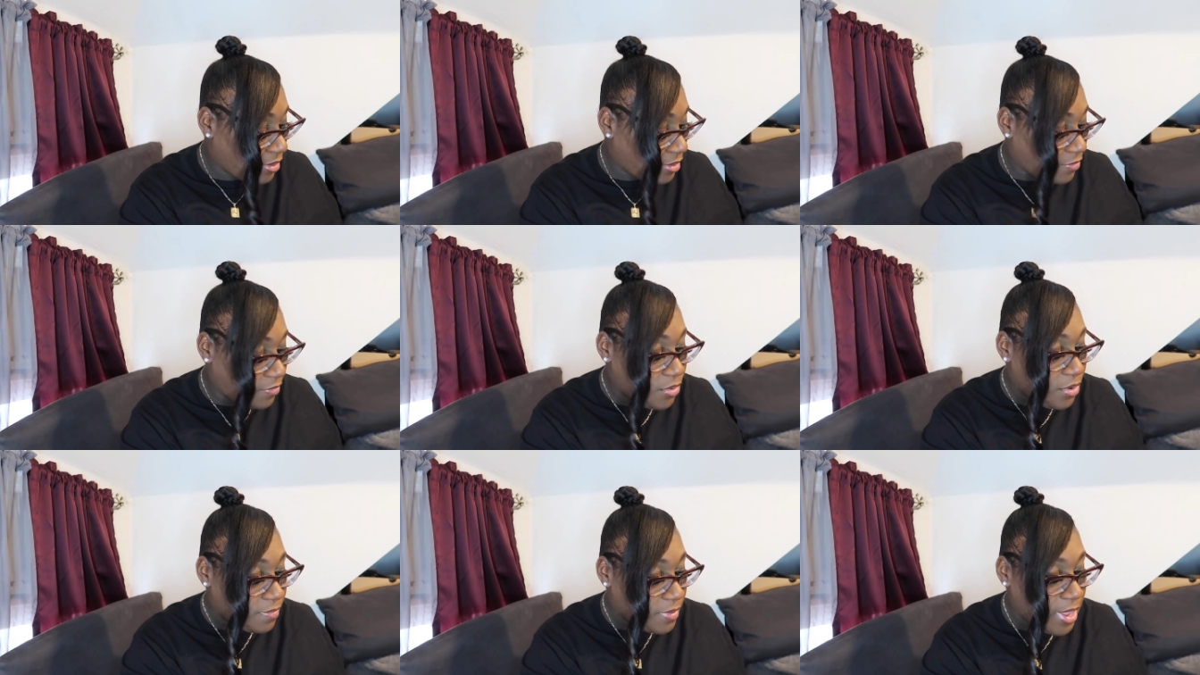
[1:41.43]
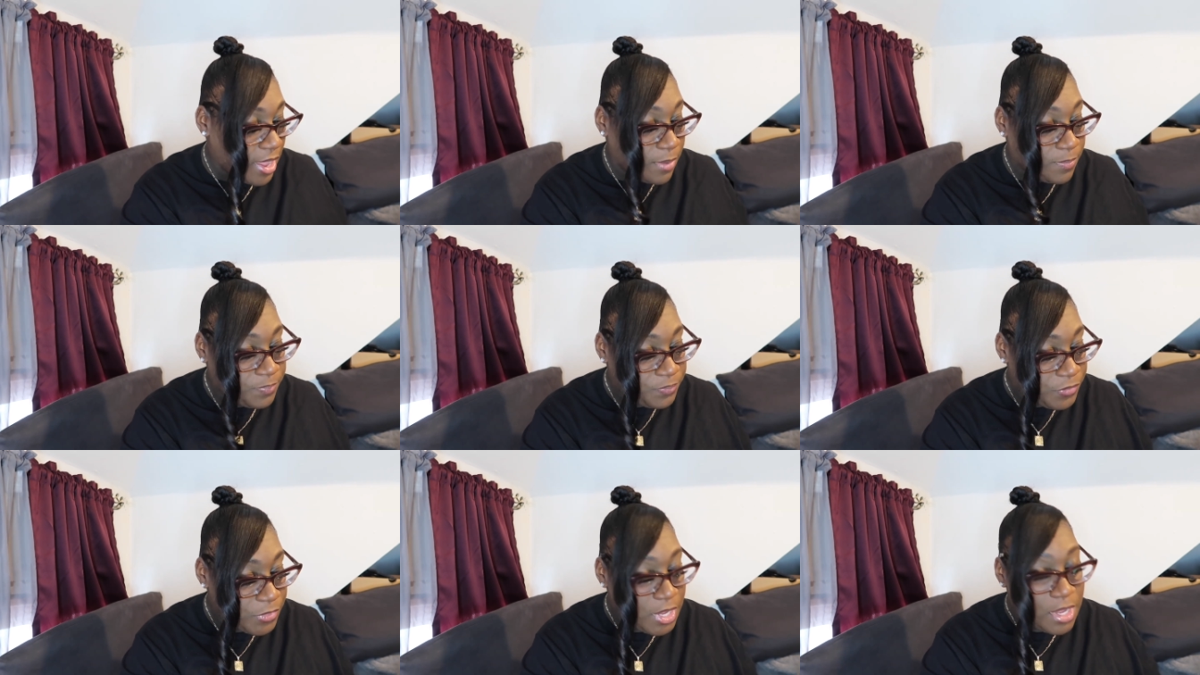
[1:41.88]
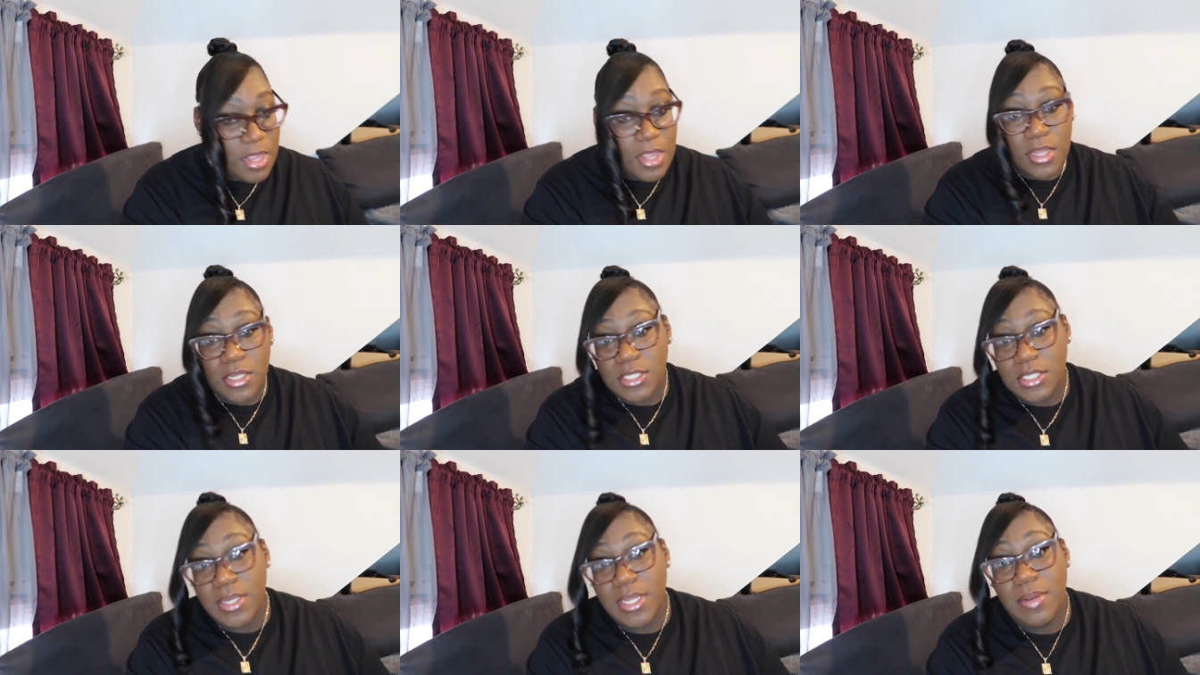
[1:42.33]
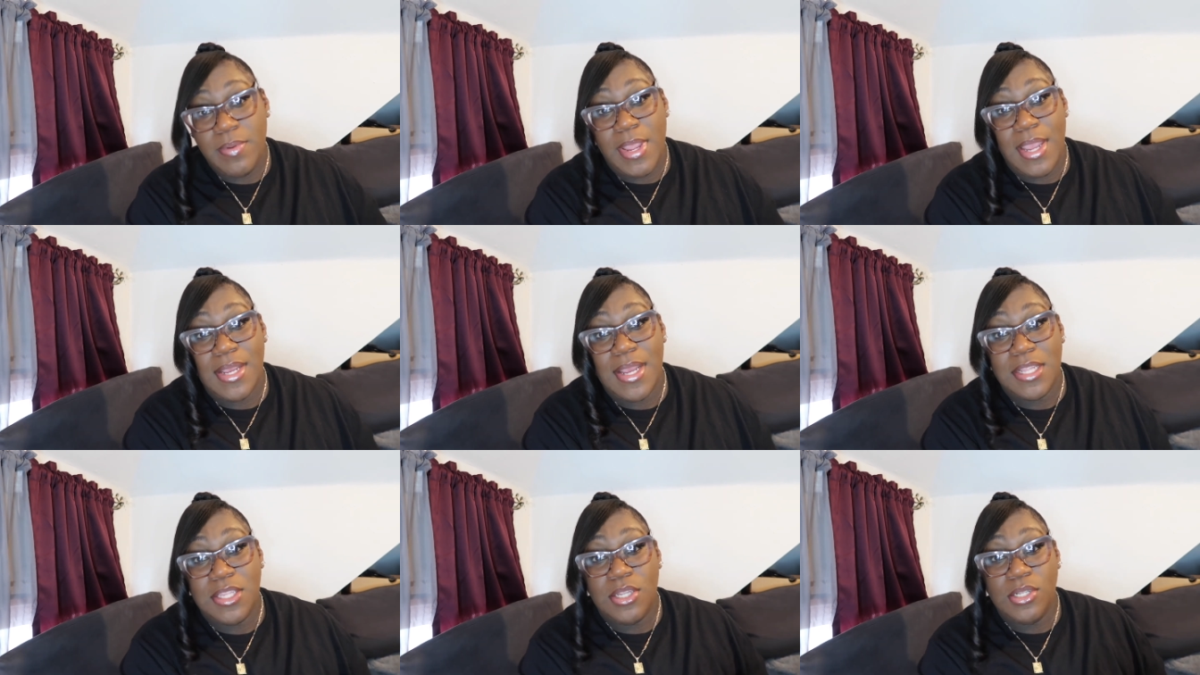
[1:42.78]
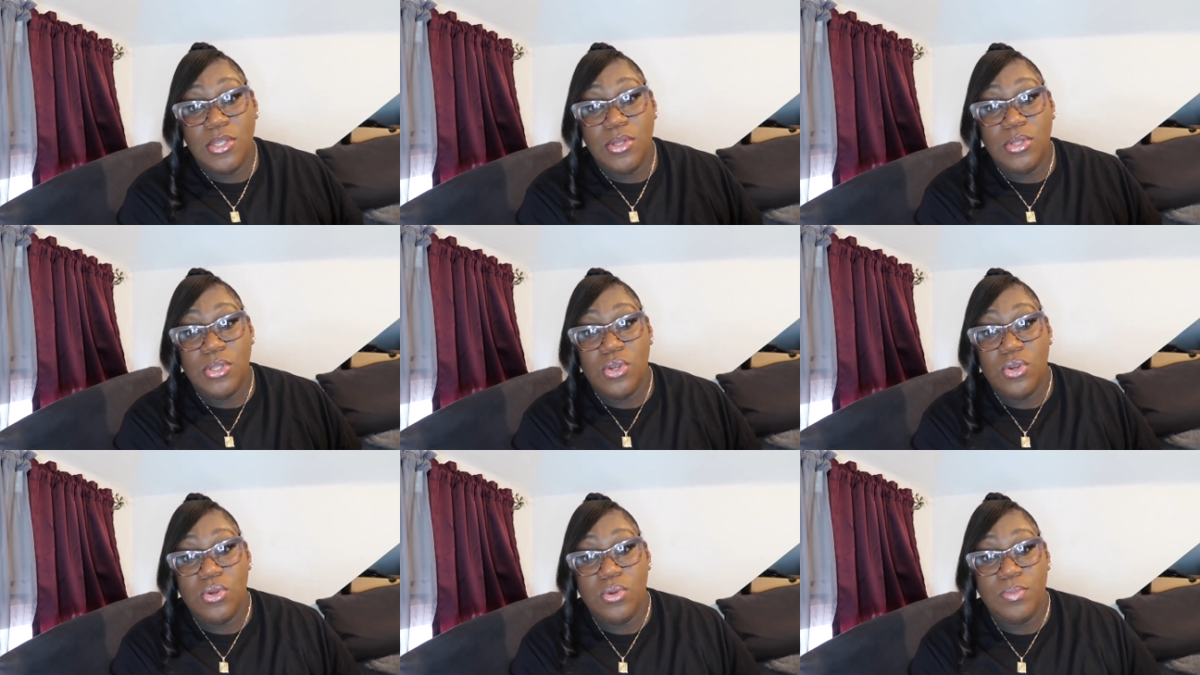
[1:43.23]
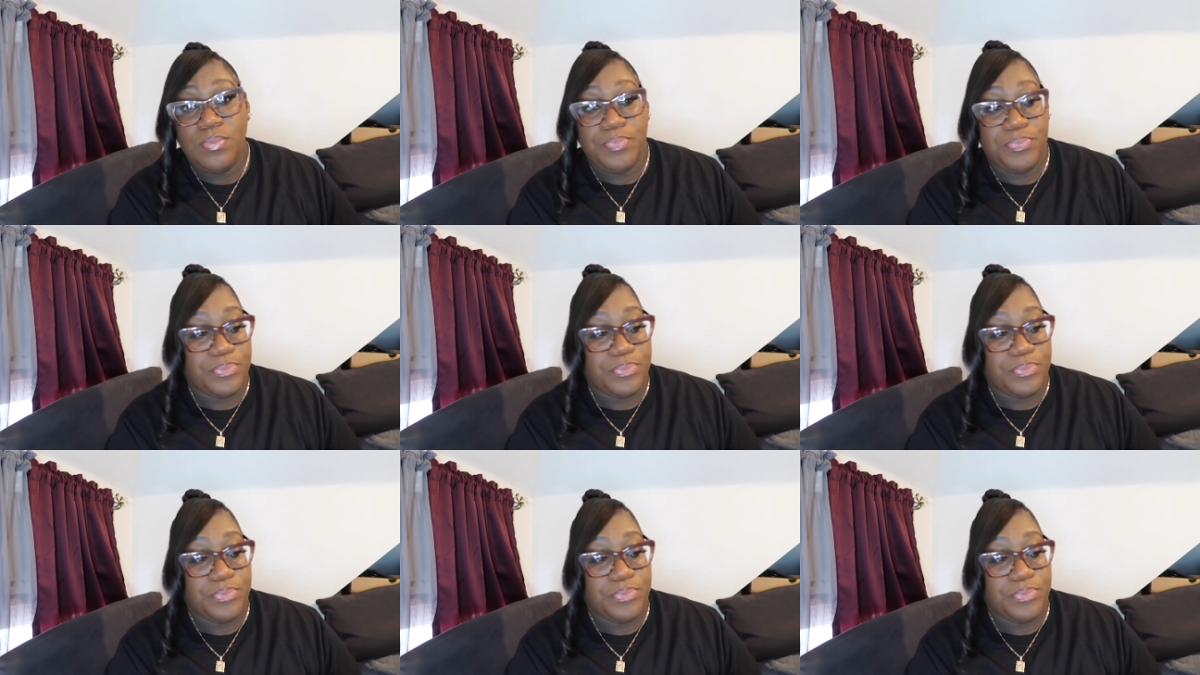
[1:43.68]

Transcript: for a fact. So anyway, I got the Lulu